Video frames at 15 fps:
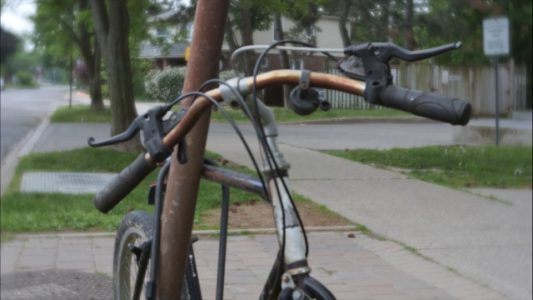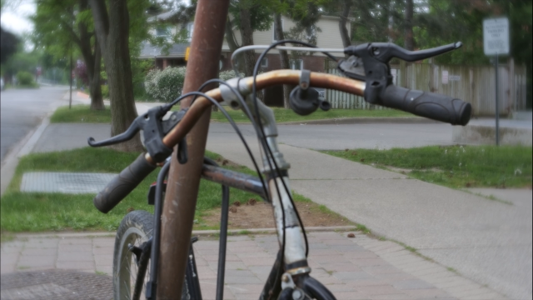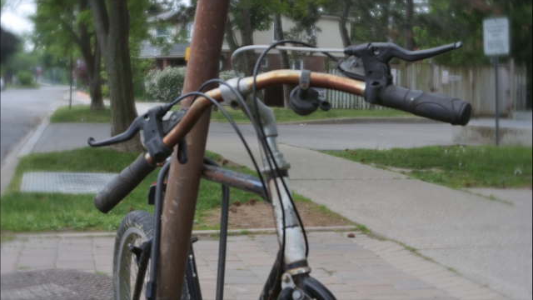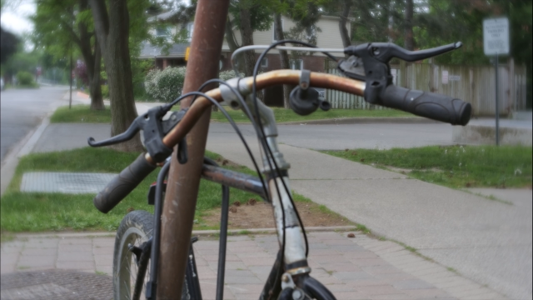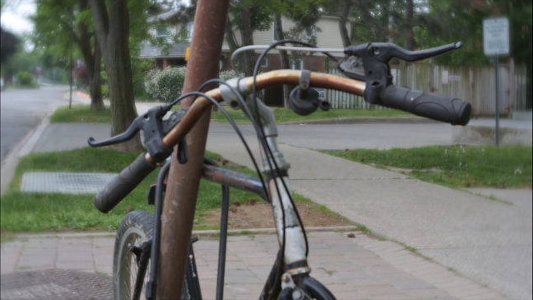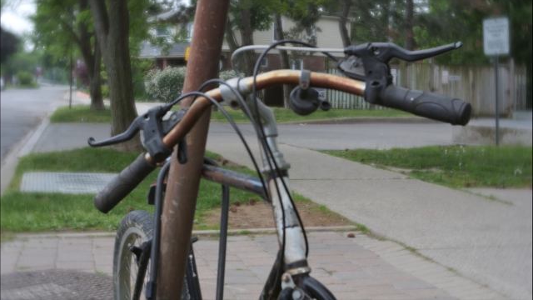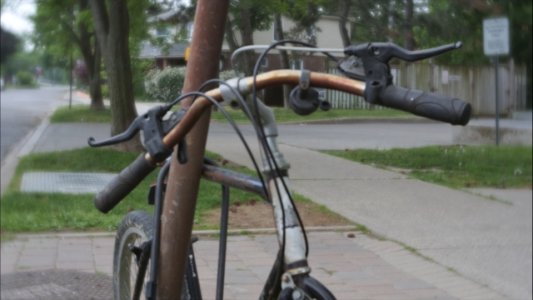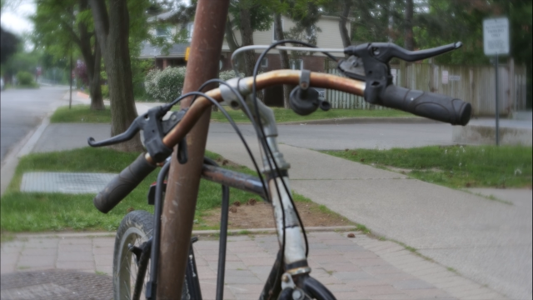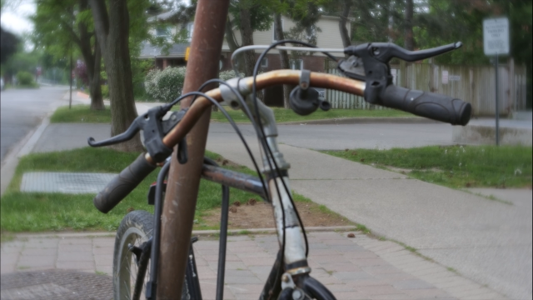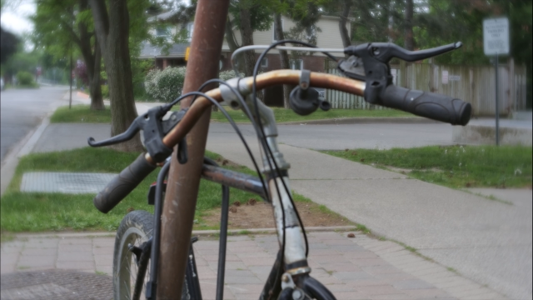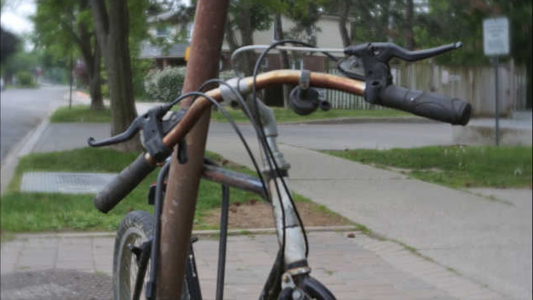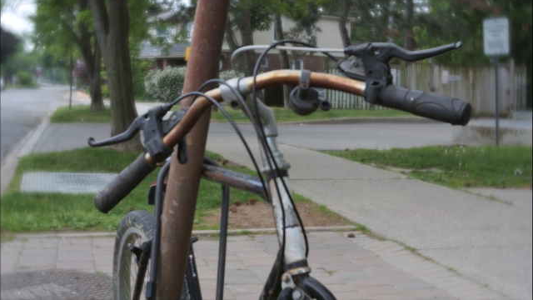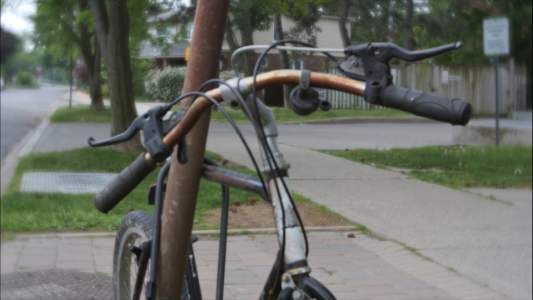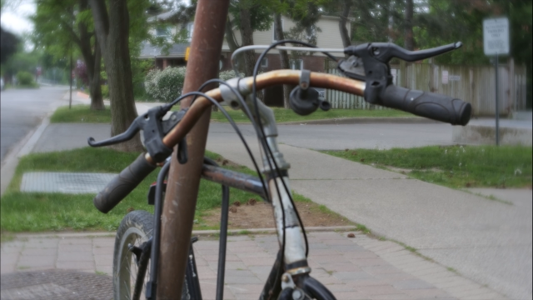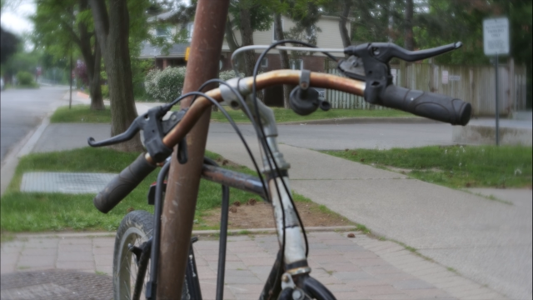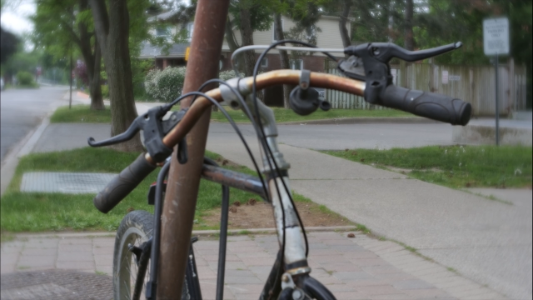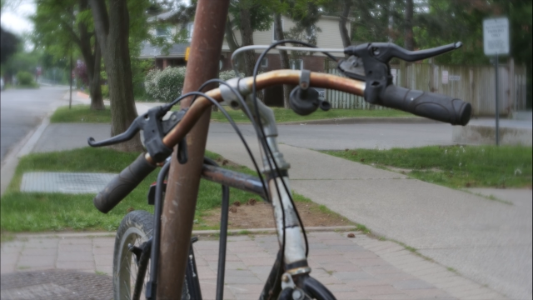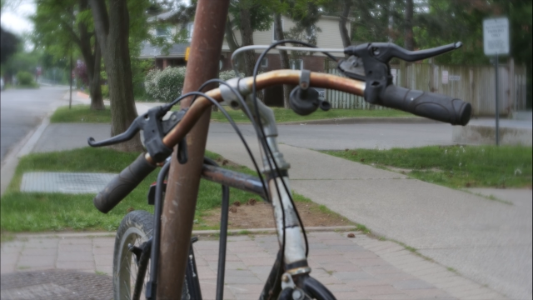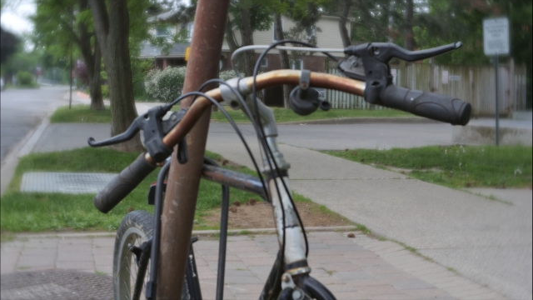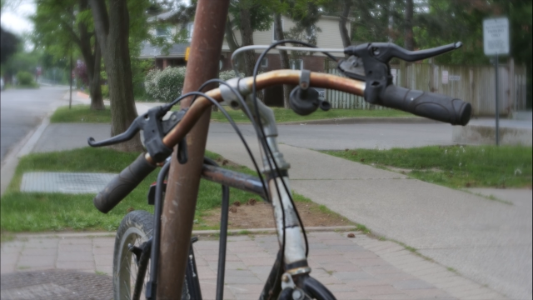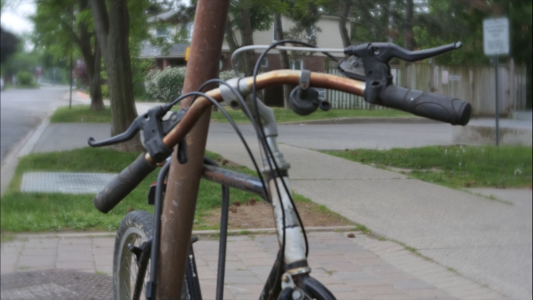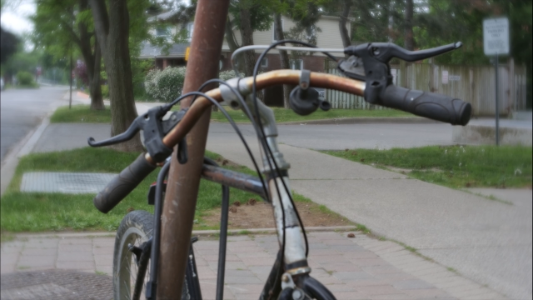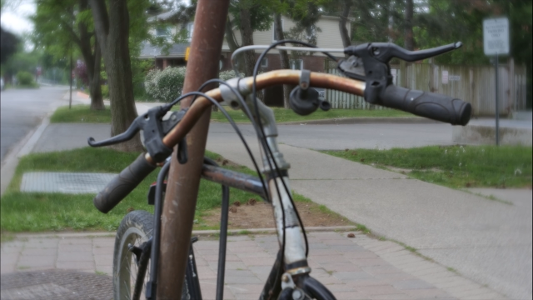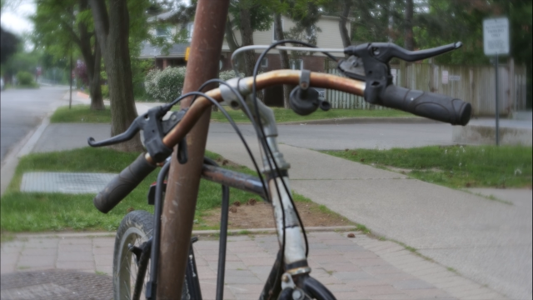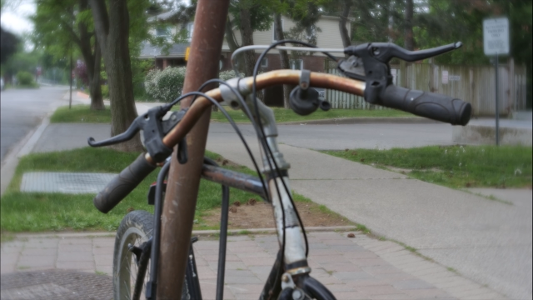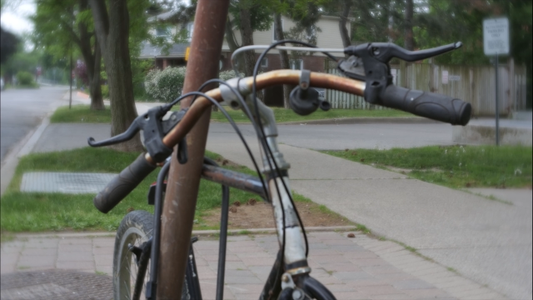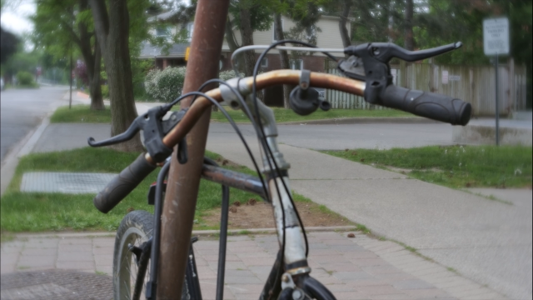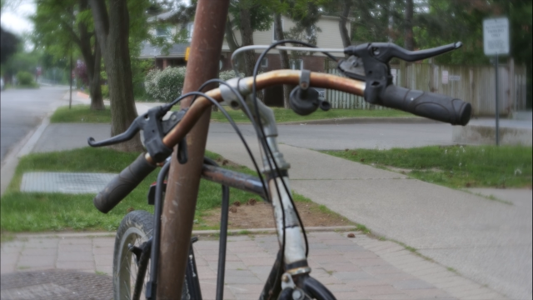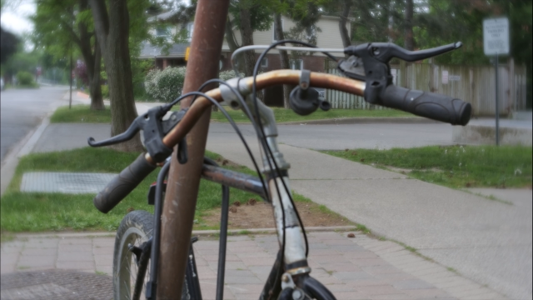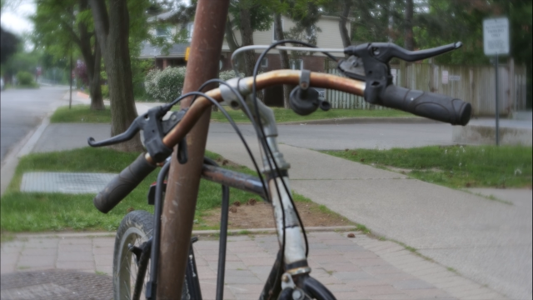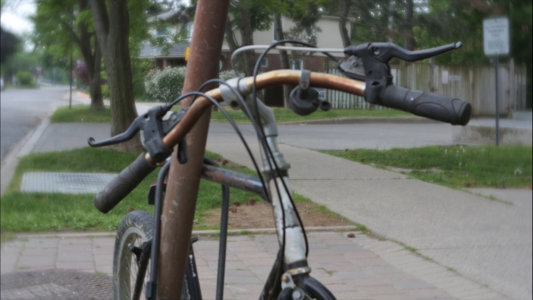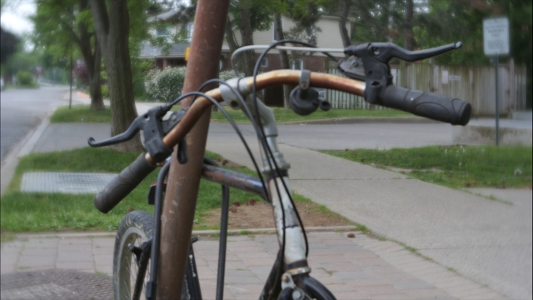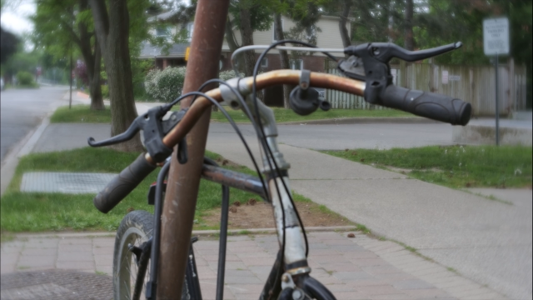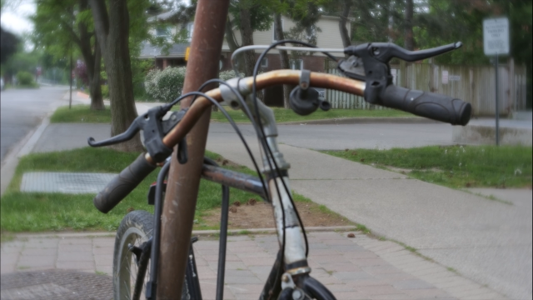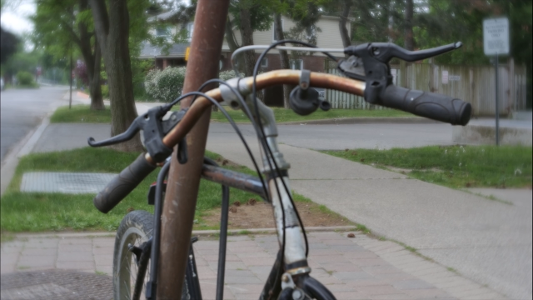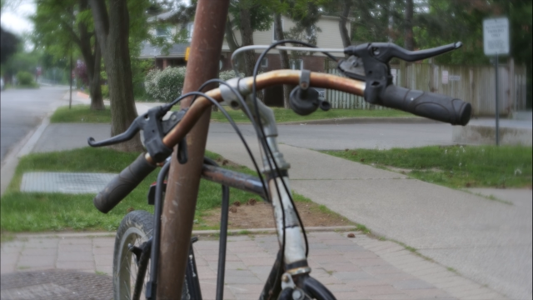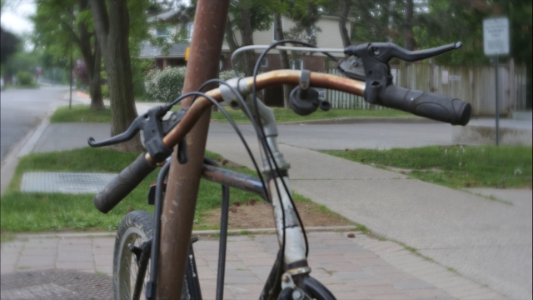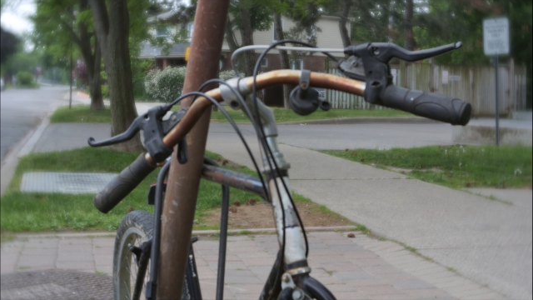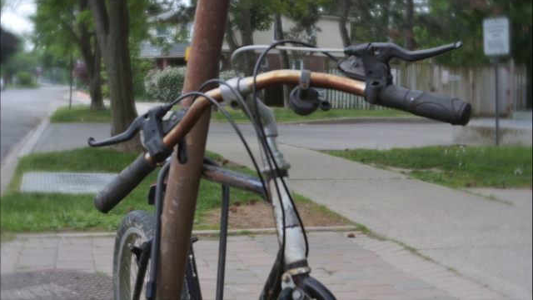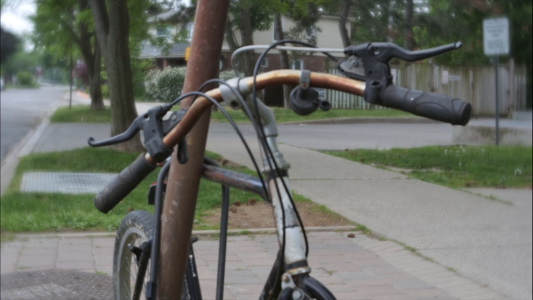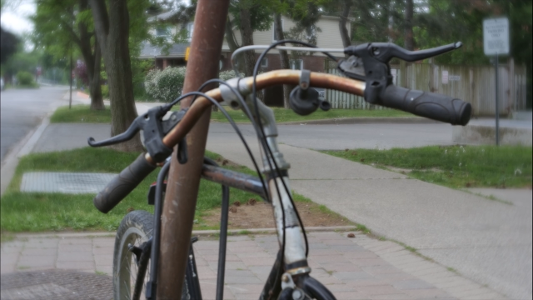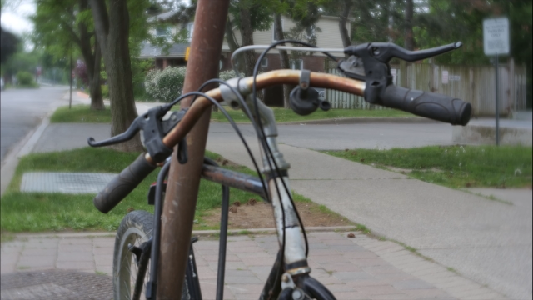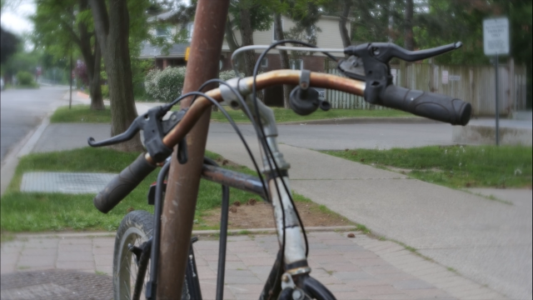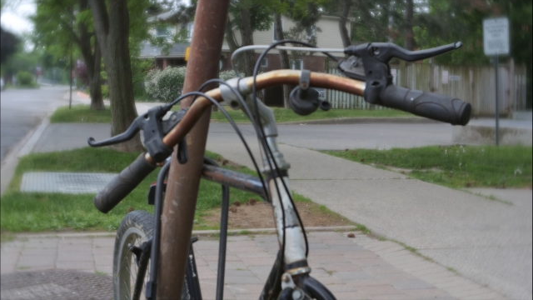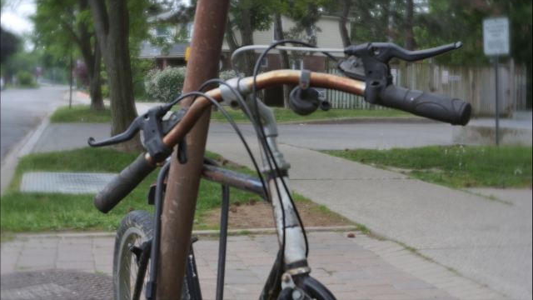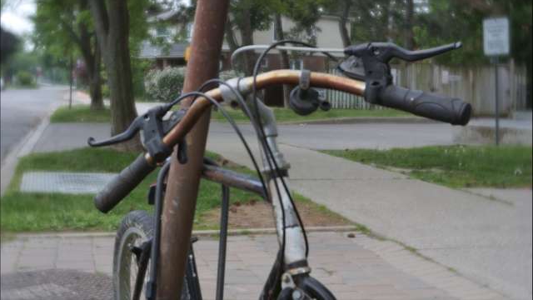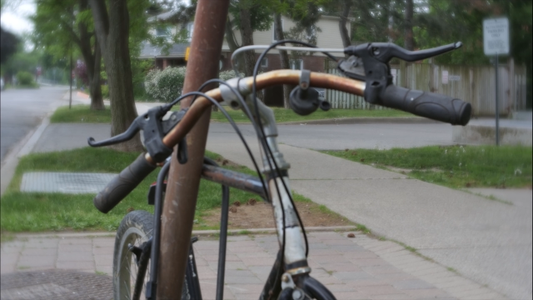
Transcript: [unreadable: no face in view]